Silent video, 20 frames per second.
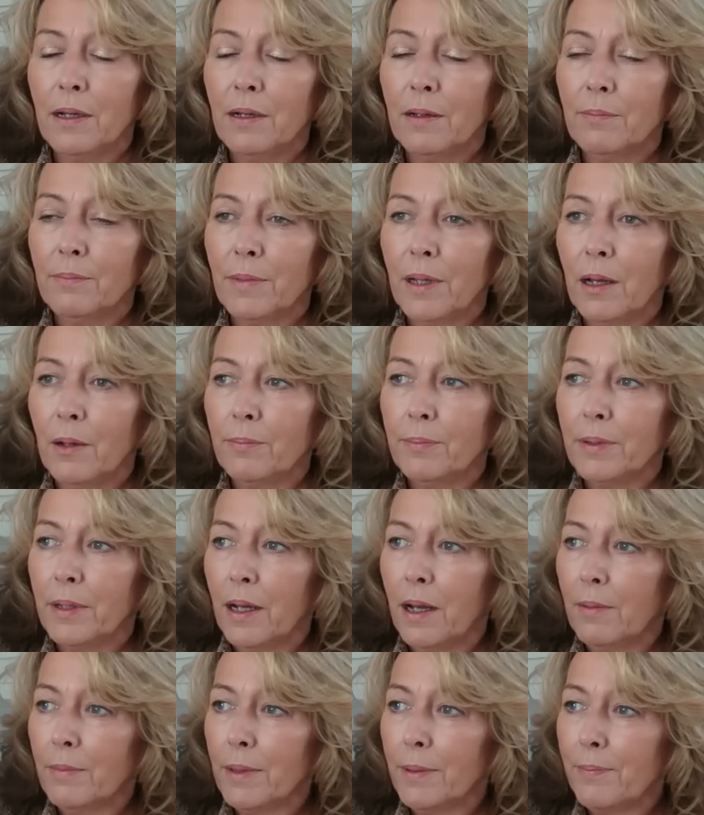
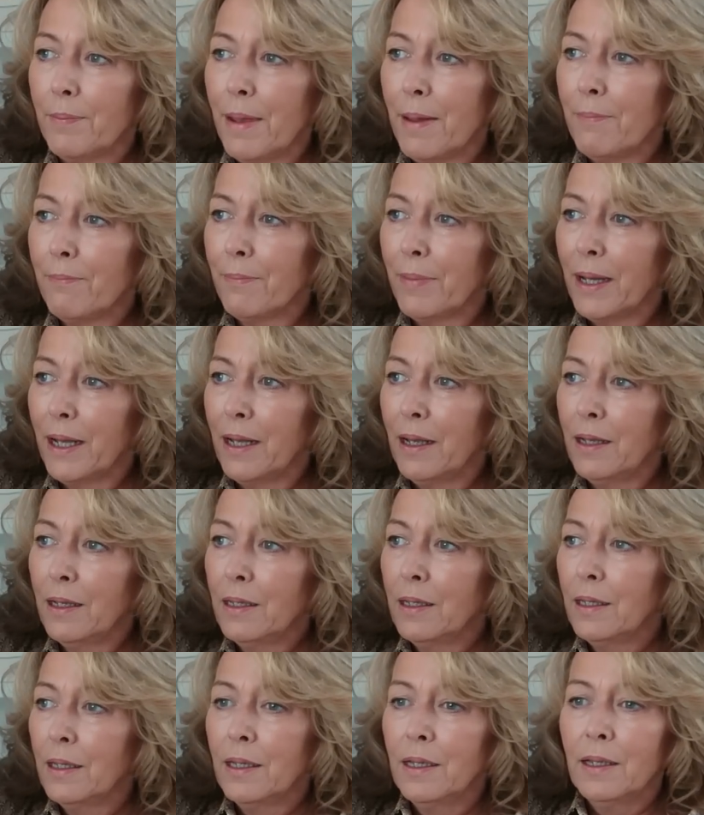I'm a member.
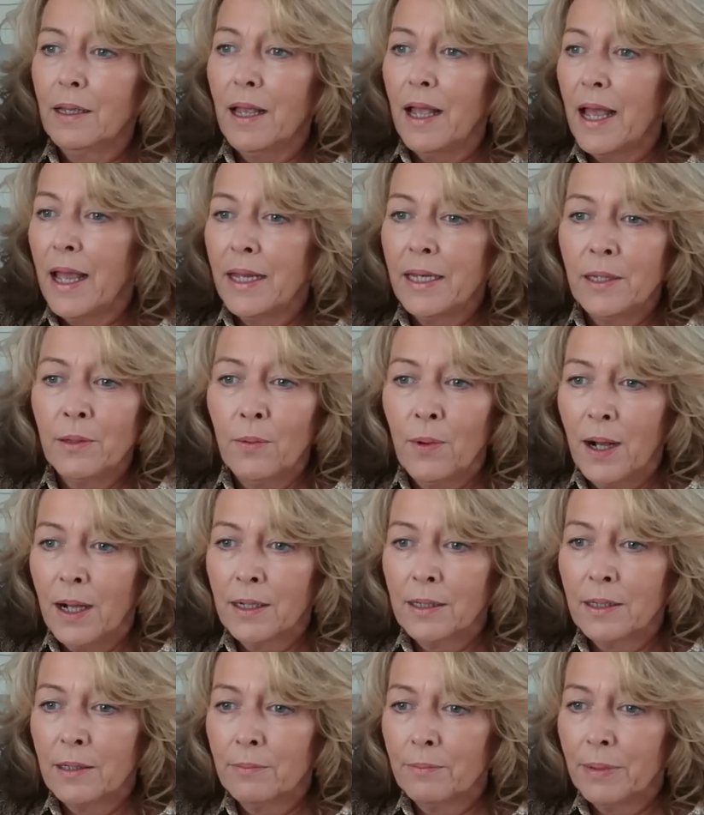
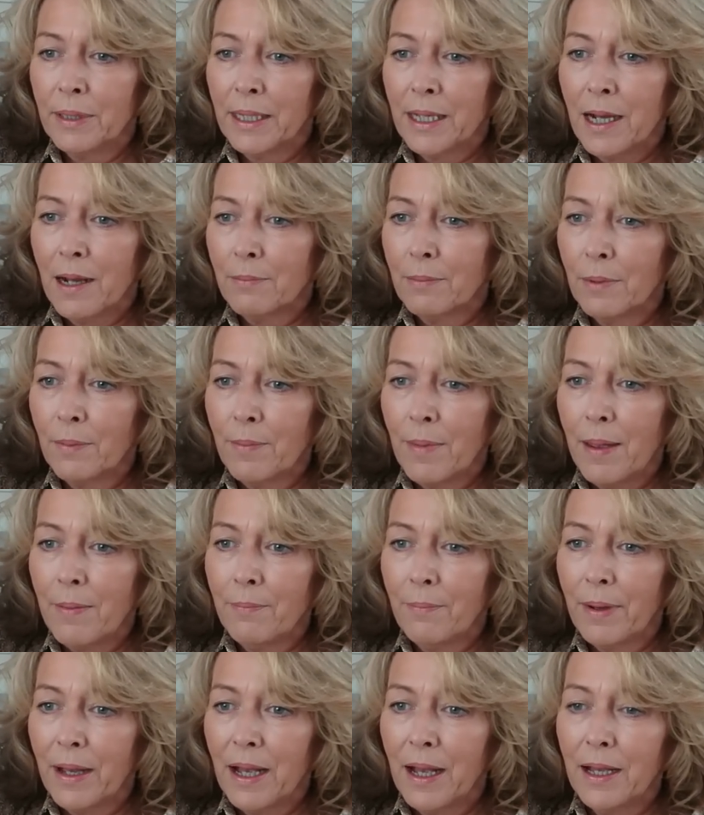Anyone can become a
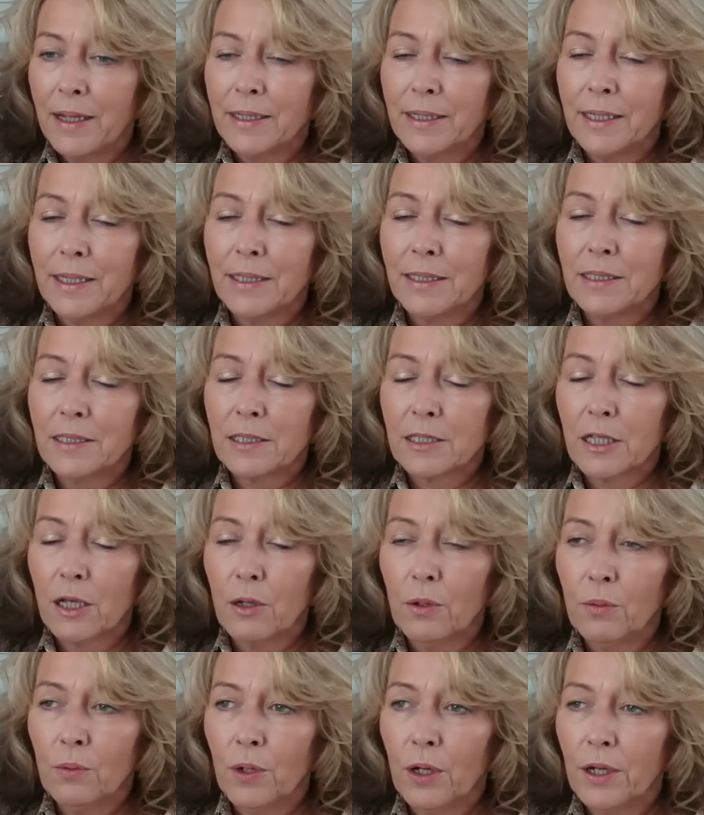member and it is
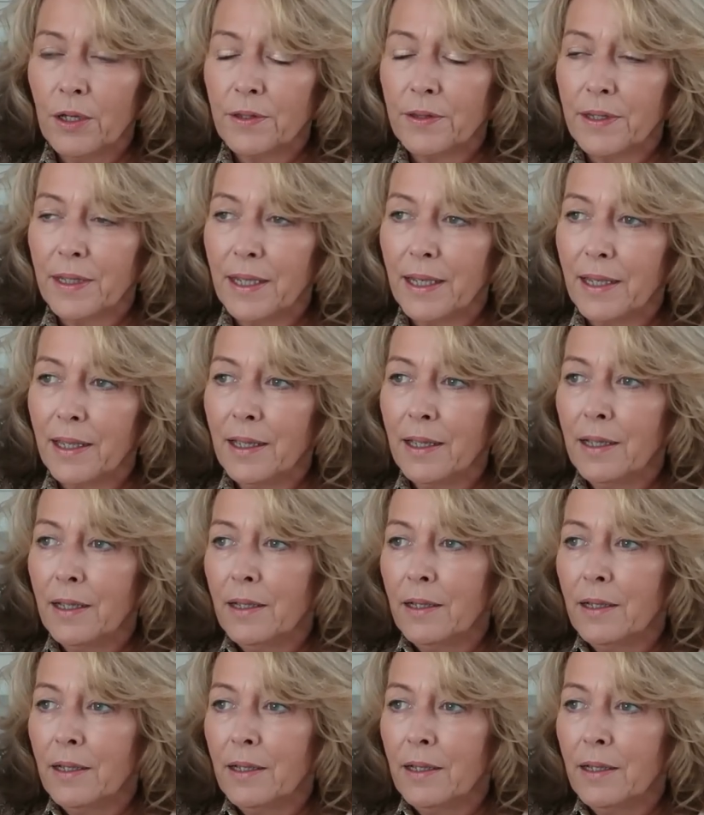so worth it.